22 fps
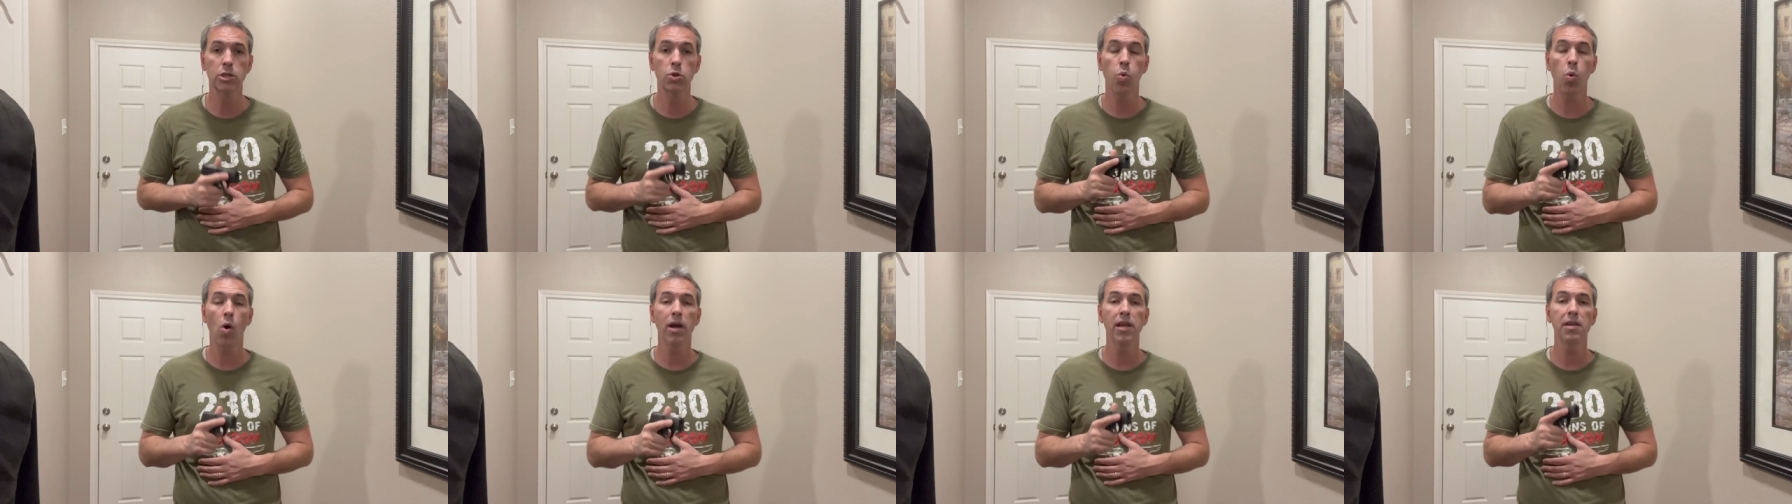
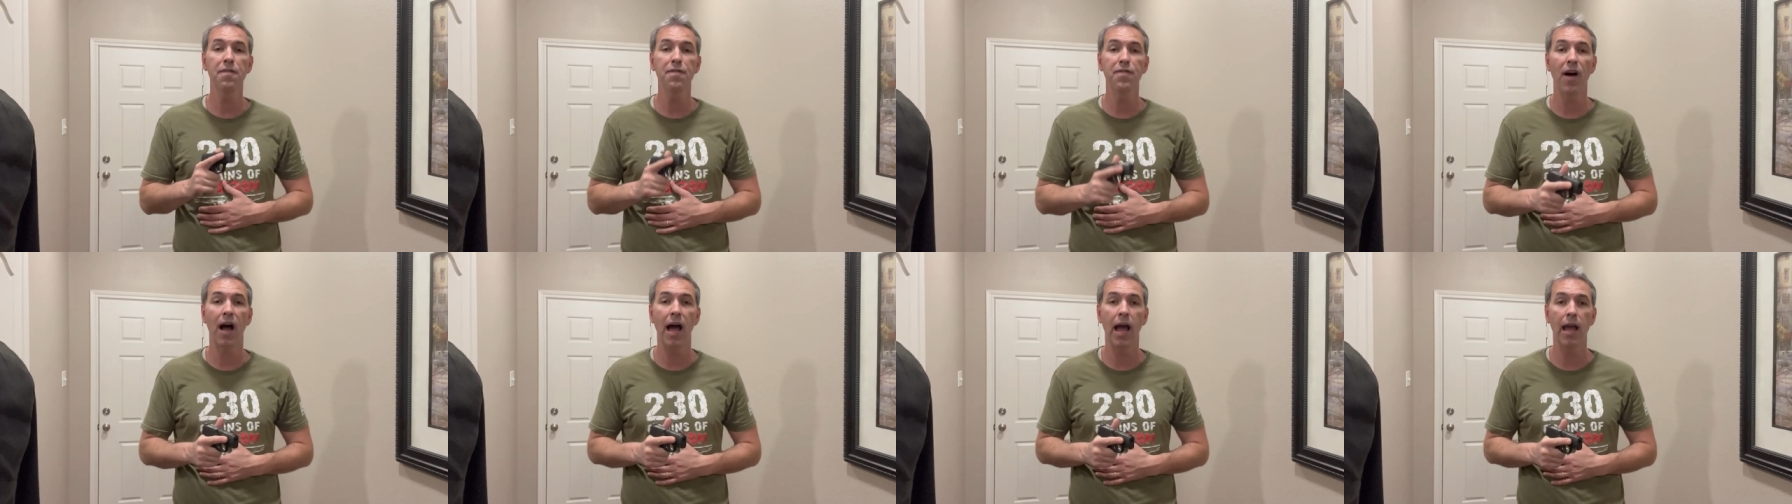
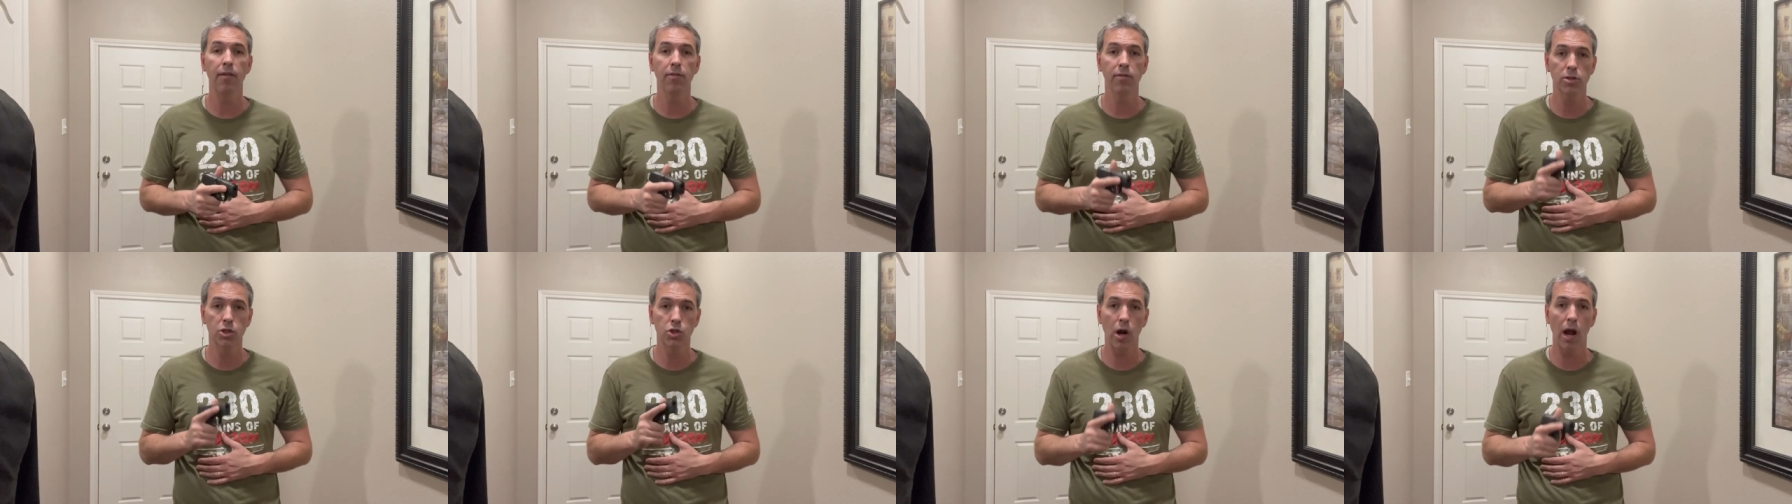
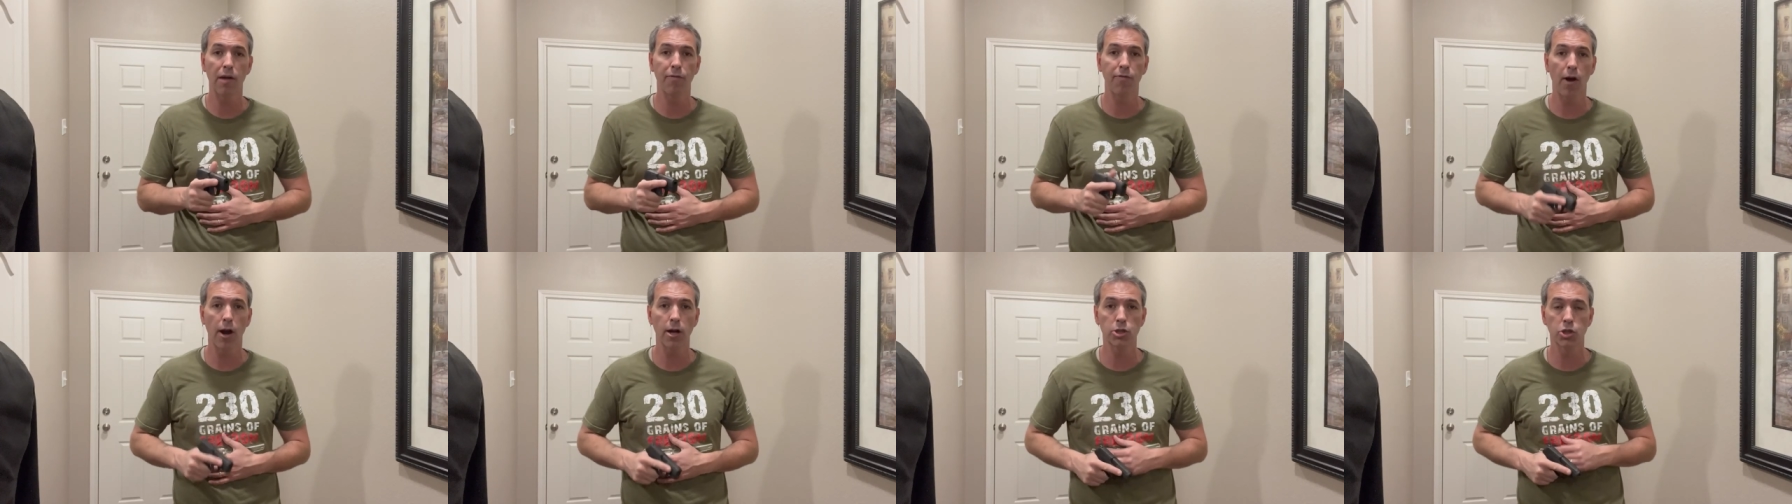twenty-five
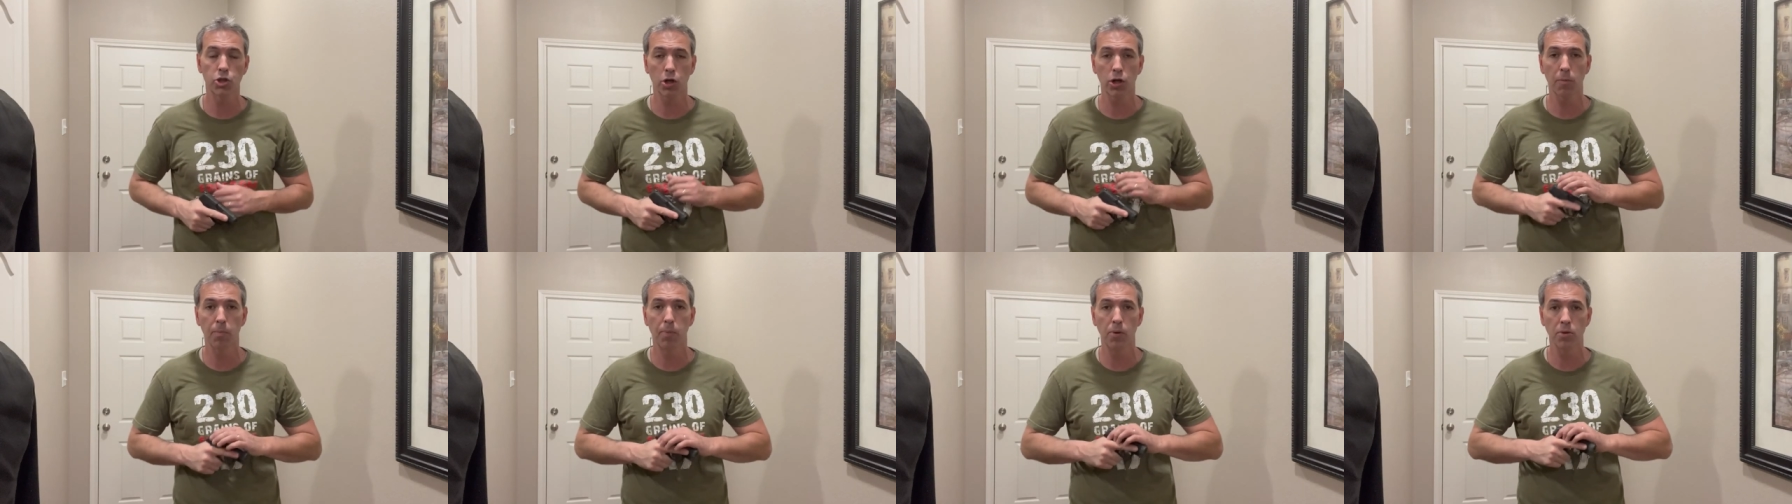dry fire
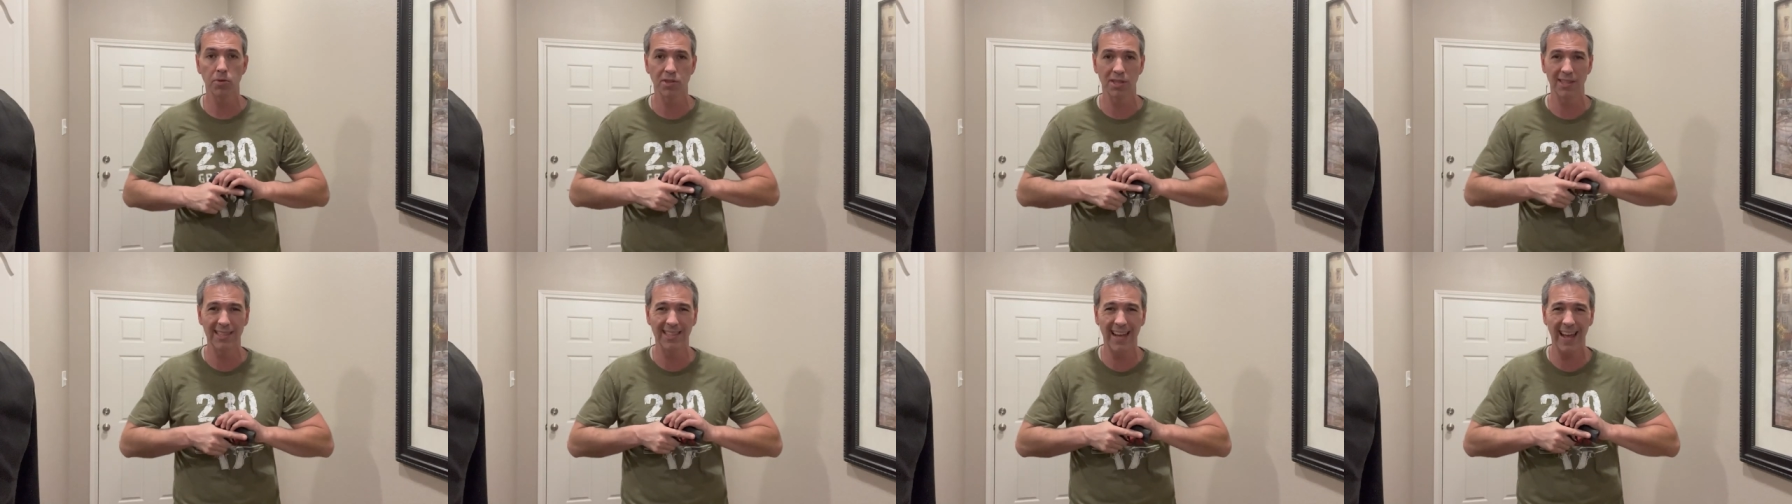trigger
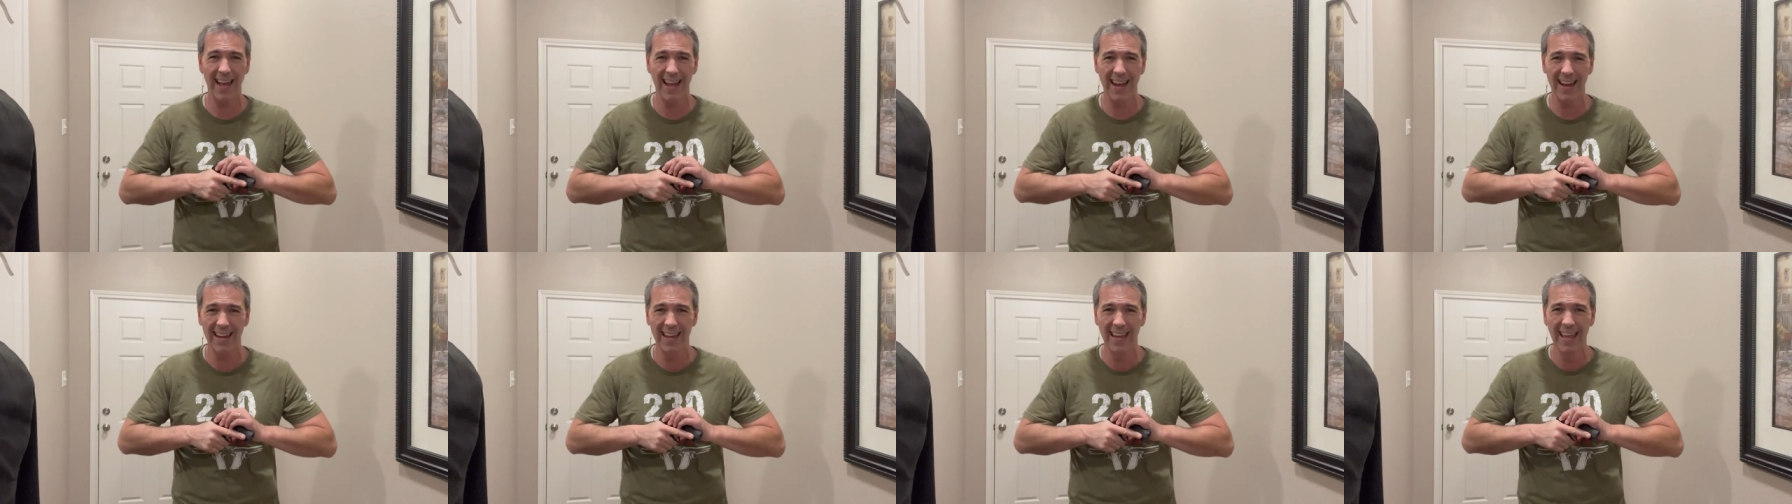pulls a
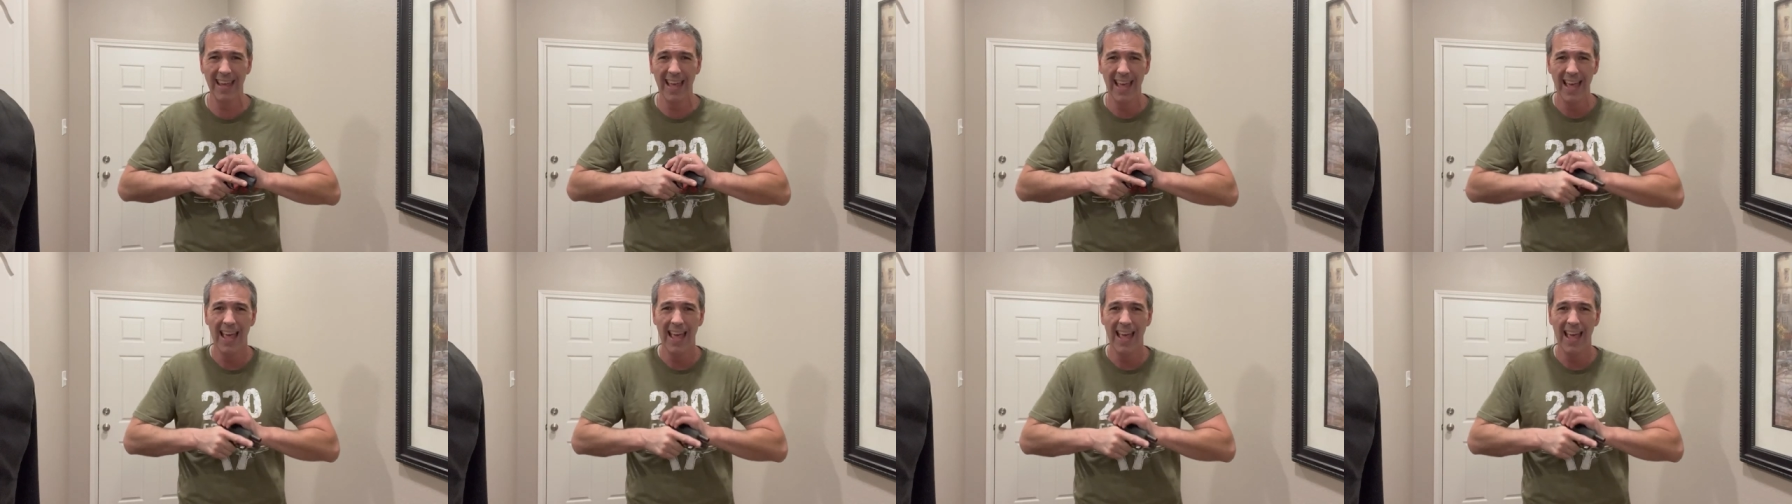day.